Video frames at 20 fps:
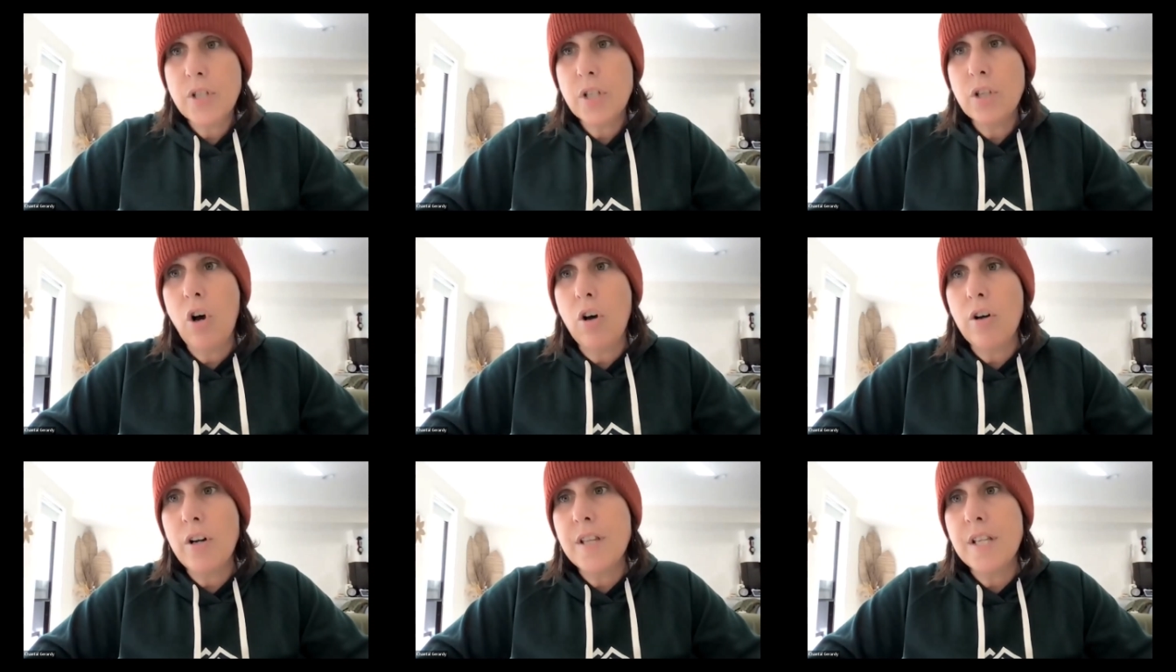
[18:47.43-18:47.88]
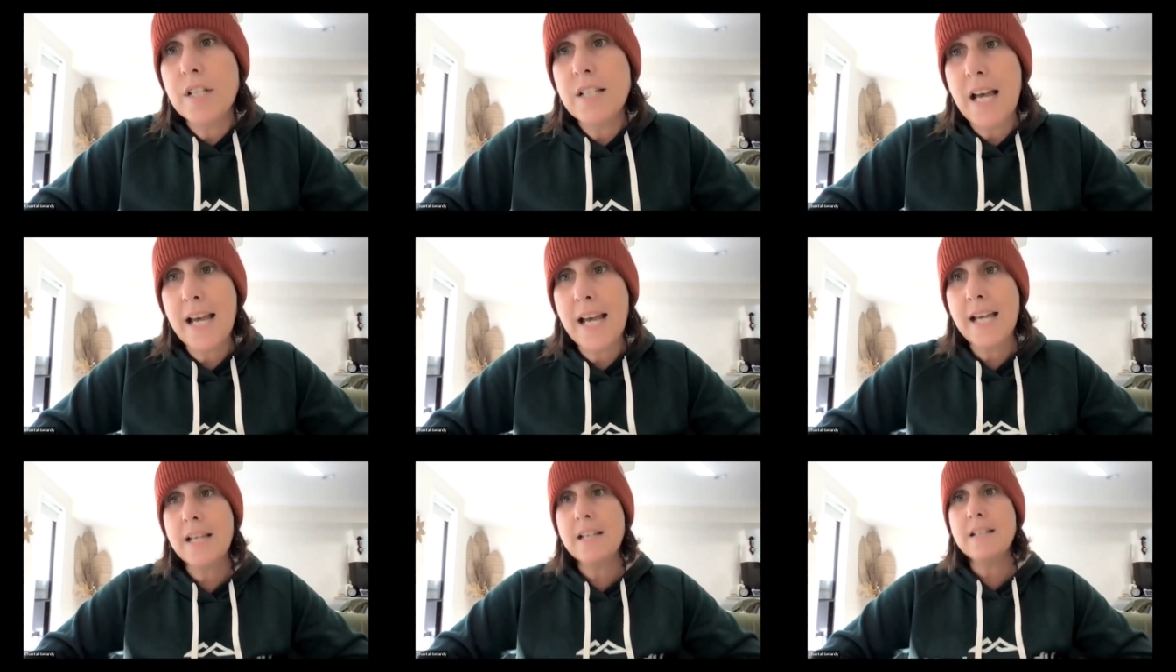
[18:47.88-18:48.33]
So gone are the
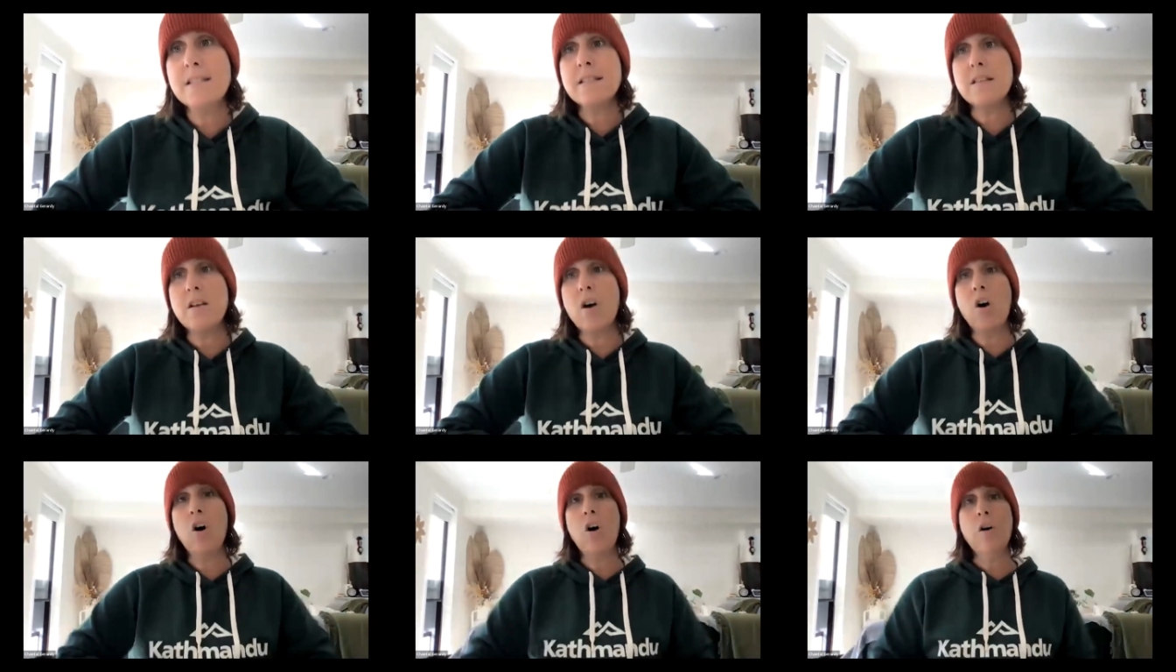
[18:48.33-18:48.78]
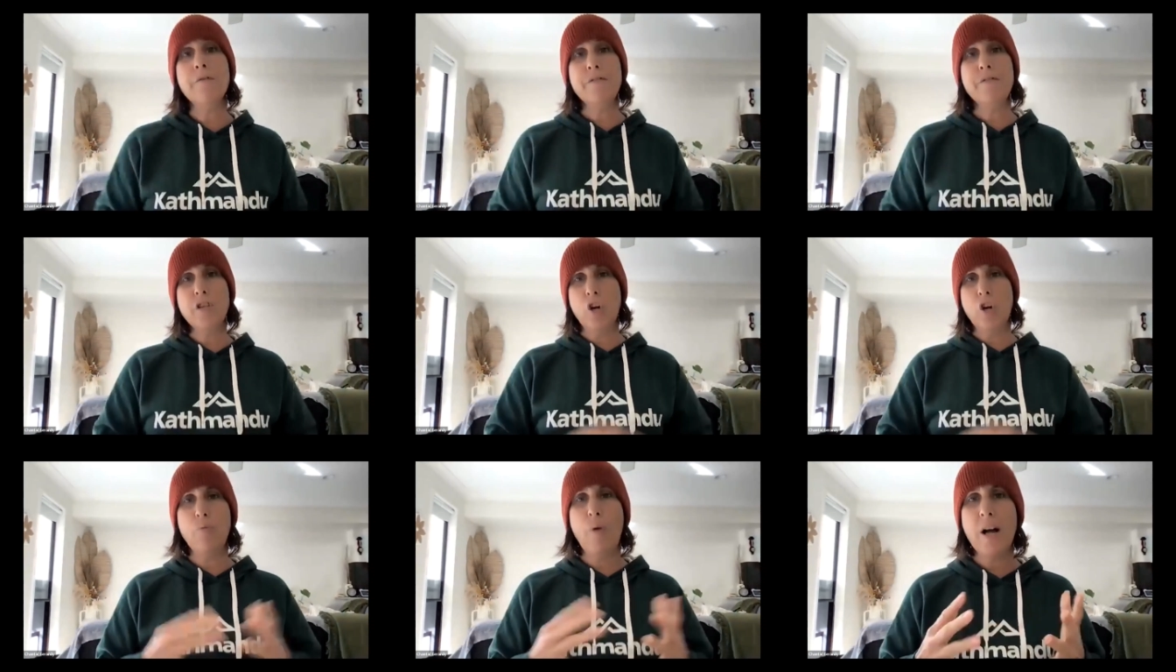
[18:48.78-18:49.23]
days
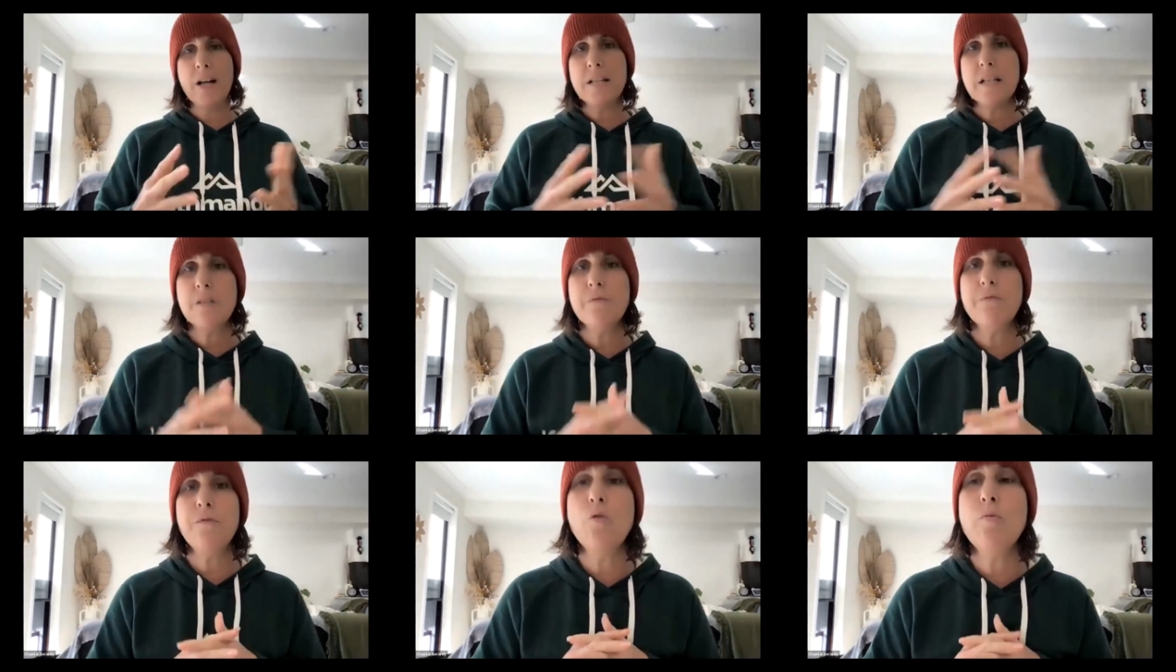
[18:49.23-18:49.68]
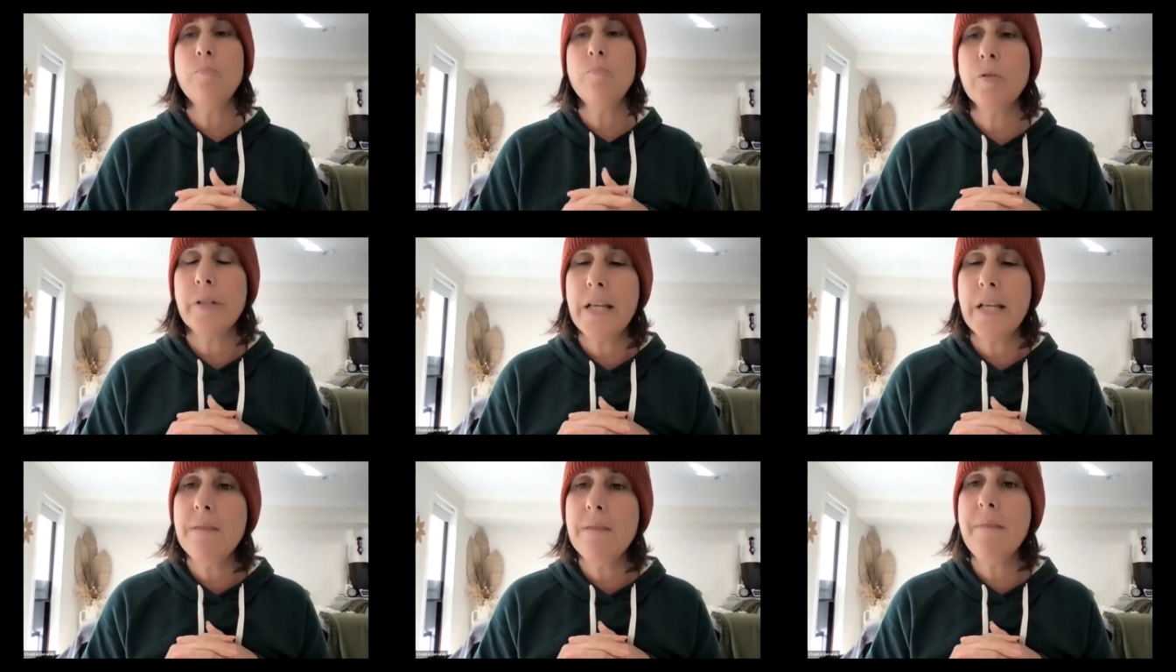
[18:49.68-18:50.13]
of, writing
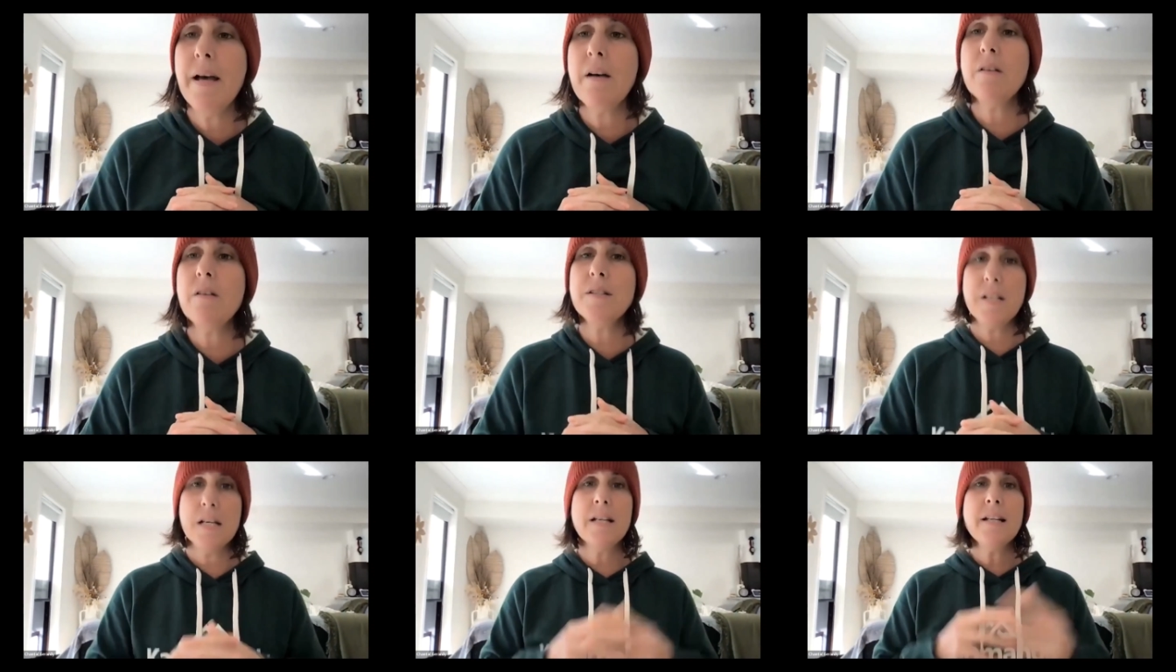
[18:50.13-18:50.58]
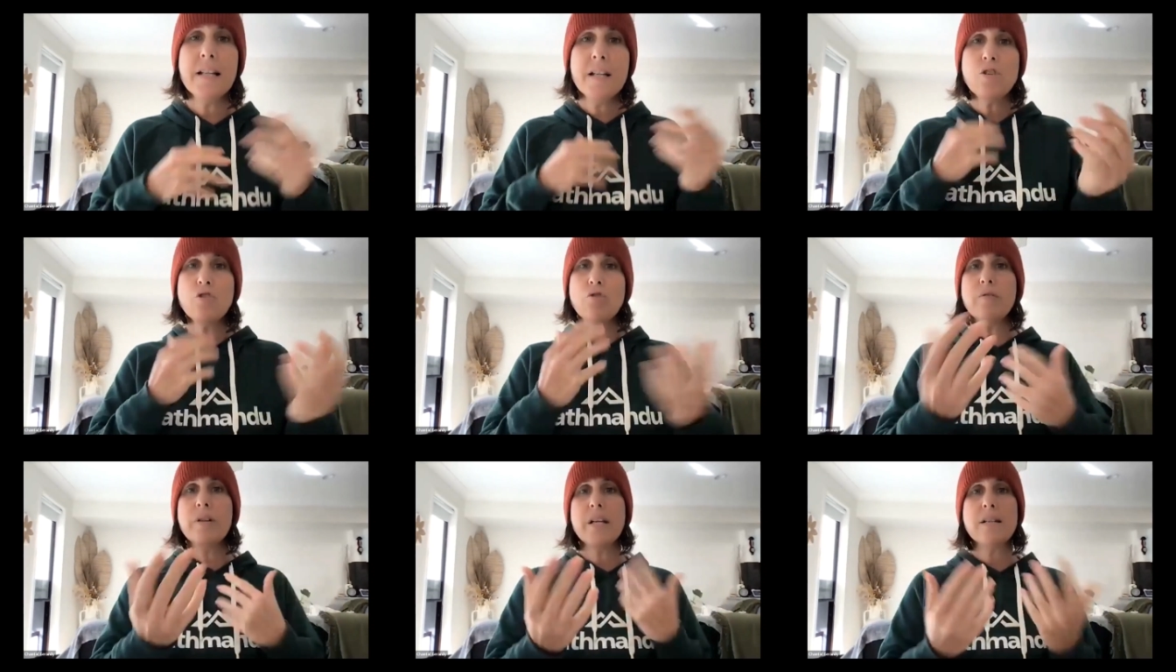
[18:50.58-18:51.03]
formal emails. It
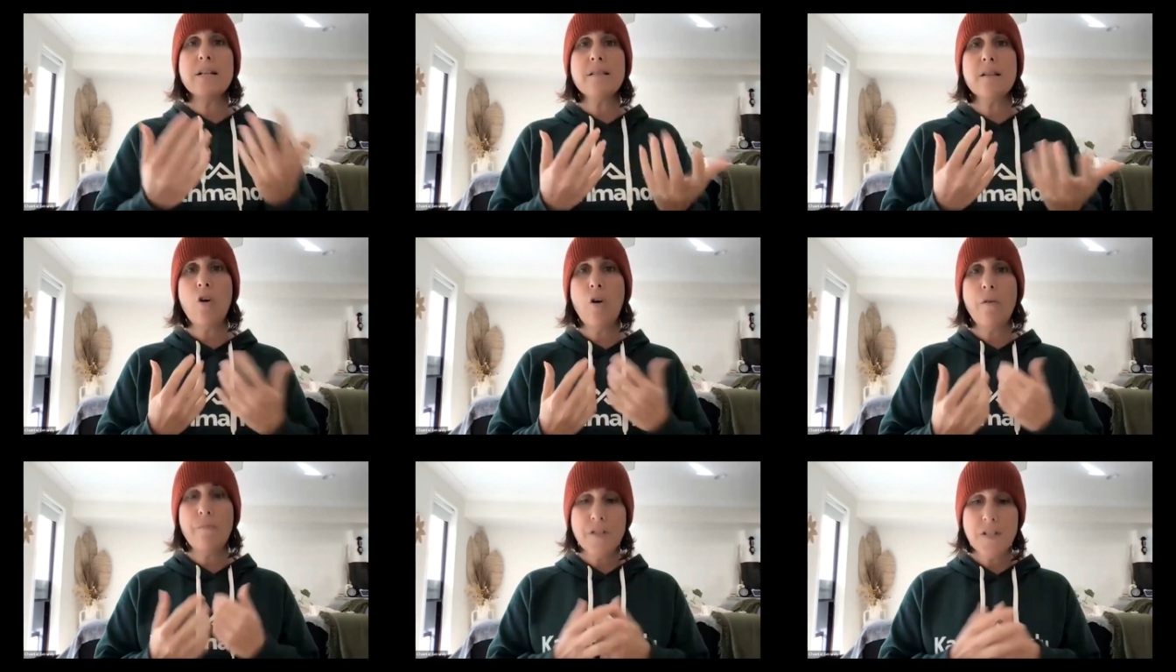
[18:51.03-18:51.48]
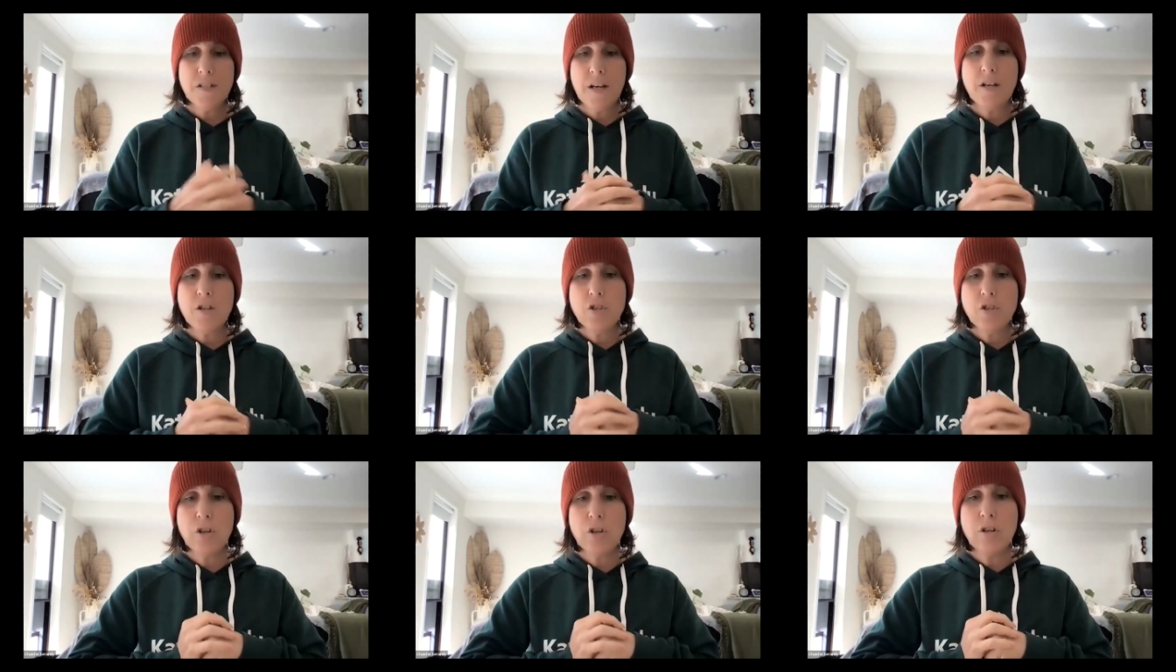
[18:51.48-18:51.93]
literally is a
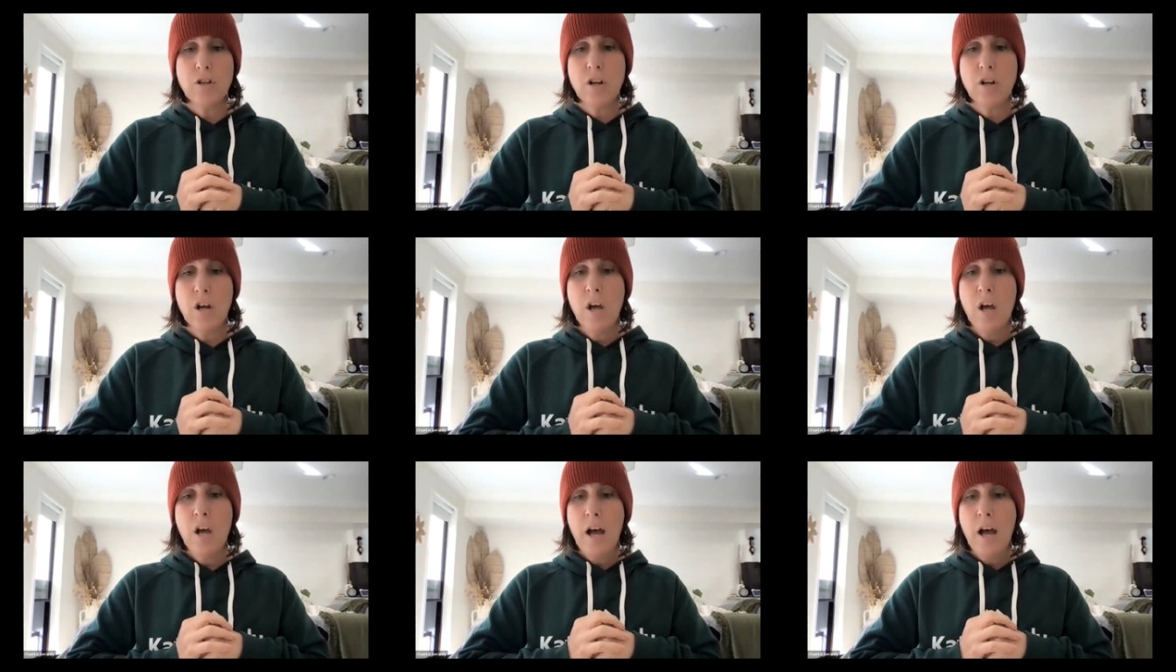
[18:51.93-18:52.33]
conversation.